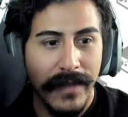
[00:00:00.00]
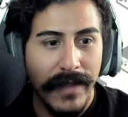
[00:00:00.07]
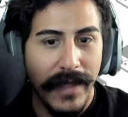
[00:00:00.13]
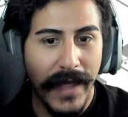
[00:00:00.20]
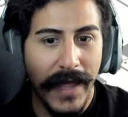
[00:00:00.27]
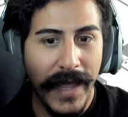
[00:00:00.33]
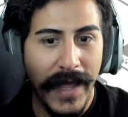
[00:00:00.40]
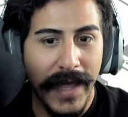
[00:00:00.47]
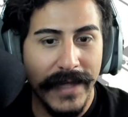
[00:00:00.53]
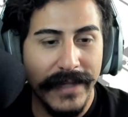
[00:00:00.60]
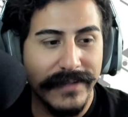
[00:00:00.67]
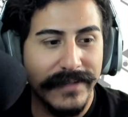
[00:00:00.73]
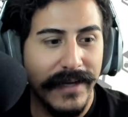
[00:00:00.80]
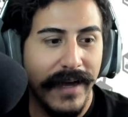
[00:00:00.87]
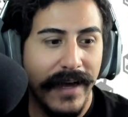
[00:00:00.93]

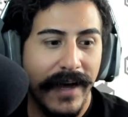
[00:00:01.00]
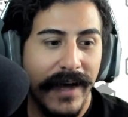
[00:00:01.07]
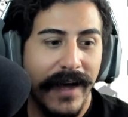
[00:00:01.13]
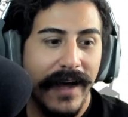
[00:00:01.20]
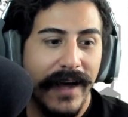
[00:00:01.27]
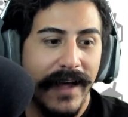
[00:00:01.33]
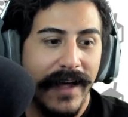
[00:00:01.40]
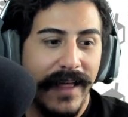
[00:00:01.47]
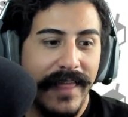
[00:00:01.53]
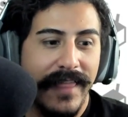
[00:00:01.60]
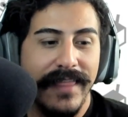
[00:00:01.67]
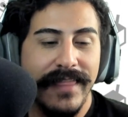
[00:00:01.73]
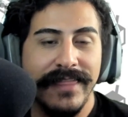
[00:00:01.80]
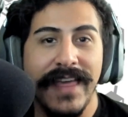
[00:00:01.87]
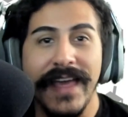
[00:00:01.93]
and uh,
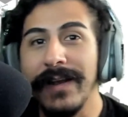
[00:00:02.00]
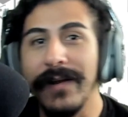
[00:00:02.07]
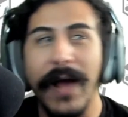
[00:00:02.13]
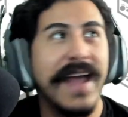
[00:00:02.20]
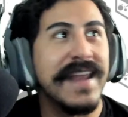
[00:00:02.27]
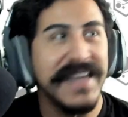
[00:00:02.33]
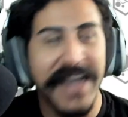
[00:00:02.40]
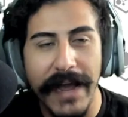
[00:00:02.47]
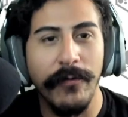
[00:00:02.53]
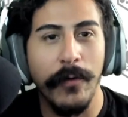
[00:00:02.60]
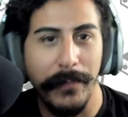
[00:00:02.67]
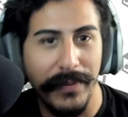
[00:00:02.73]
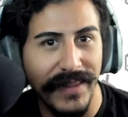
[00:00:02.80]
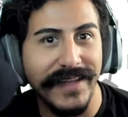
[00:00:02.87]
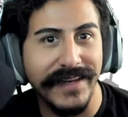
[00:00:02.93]
then I never
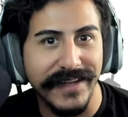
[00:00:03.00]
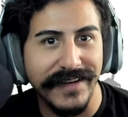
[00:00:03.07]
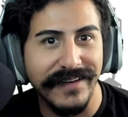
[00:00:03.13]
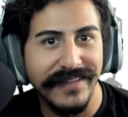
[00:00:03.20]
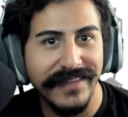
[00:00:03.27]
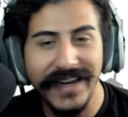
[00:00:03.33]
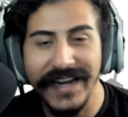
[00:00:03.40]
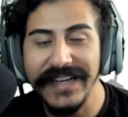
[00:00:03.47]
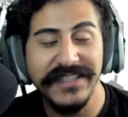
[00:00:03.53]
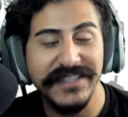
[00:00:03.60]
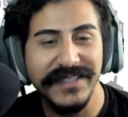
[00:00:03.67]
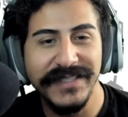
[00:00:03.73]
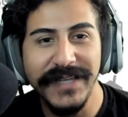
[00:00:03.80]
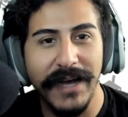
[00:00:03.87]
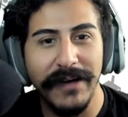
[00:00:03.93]
played it. Then I
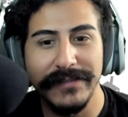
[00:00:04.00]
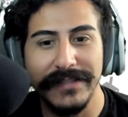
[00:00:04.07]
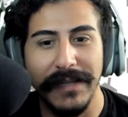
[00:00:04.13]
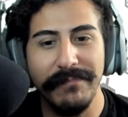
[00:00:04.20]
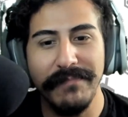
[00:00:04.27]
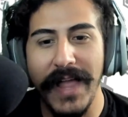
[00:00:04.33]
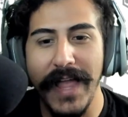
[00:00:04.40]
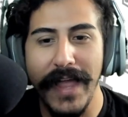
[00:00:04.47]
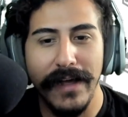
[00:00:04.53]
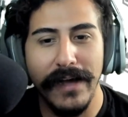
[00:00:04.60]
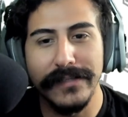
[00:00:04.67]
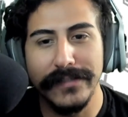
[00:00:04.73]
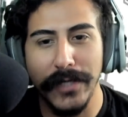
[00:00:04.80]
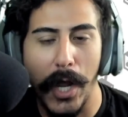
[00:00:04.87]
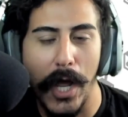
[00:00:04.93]
just, I was like, meh.
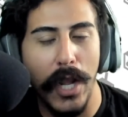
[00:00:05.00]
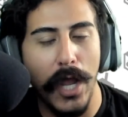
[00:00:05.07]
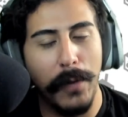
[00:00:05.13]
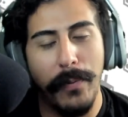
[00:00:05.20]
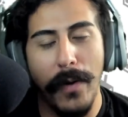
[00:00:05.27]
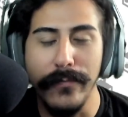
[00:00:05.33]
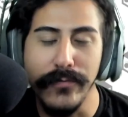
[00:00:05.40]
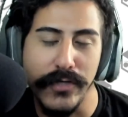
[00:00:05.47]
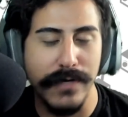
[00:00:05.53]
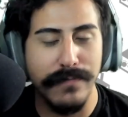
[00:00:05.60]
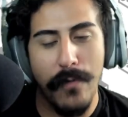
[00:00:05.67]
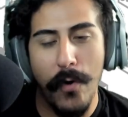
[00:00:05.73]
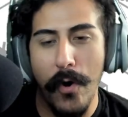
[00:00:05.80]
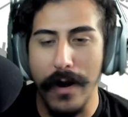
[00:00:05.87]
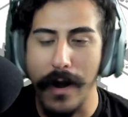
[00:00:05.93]
I was like, I like P U B G
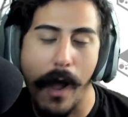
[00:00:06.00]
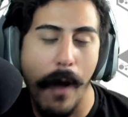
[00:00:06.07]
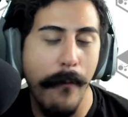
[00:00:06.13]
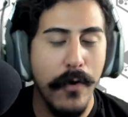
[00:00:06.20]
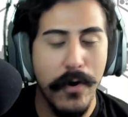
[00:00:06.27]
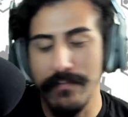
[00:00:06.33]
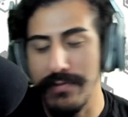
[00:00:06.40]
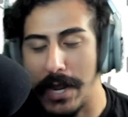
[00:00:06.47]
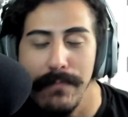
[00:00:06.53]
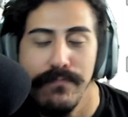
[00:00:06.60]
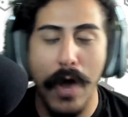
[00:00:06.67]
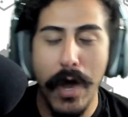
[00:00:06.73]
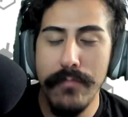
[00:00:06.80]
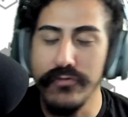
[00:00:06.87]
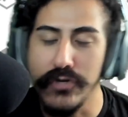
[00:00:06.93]
more. I'm gonna play
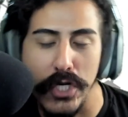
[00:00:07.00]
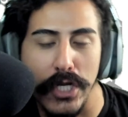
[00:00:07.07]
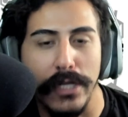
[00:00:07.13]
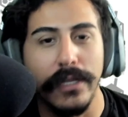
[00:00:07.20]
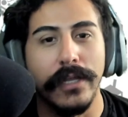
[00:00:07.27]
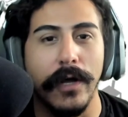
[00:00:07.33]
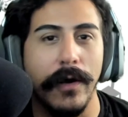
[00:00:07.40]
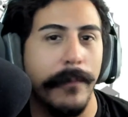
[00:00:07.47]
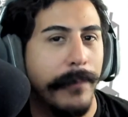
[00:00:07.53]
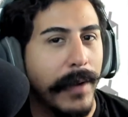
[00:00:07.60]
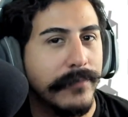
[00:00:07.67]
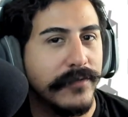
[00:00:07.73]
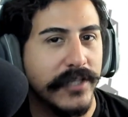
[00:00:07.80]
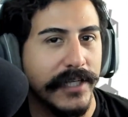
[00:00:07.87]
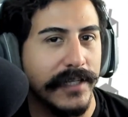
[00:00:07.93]
P U B G, you know, I'm P
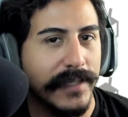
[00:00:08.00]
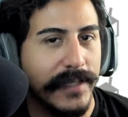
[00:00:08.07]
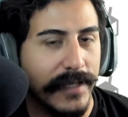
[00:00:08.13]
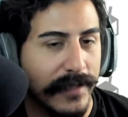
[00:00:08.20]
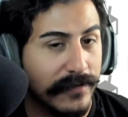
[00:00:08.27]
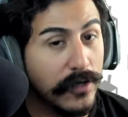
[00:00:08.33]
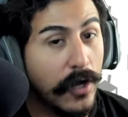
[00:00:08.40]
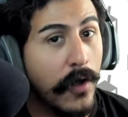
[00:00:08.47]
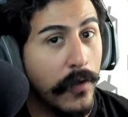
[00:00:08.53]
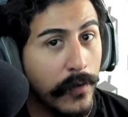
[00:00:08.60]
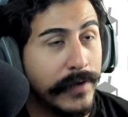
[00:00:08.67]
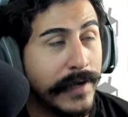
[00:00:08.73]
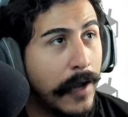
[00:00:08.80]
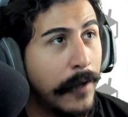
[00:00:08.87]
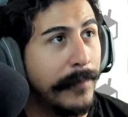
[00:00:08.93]
U B G elitist,
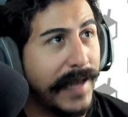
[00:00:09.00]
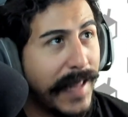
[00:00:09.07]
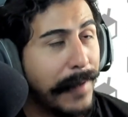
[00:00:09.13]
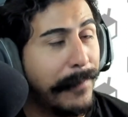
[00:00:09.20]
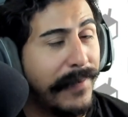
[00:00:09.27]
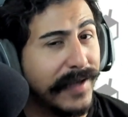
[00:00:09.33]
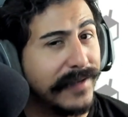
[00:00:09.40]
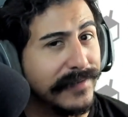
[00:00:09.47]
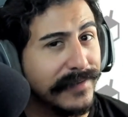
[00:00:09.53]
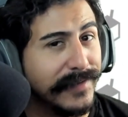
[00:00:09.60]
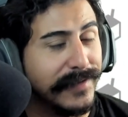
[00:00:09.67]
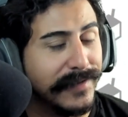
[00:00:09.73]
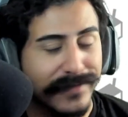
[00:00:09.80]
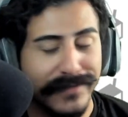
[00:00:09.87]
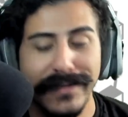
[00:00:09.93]
although now I'm an Apex
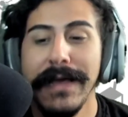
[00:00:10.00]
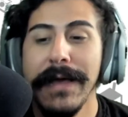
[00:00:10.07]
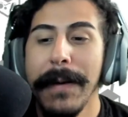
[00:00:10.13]
elitist.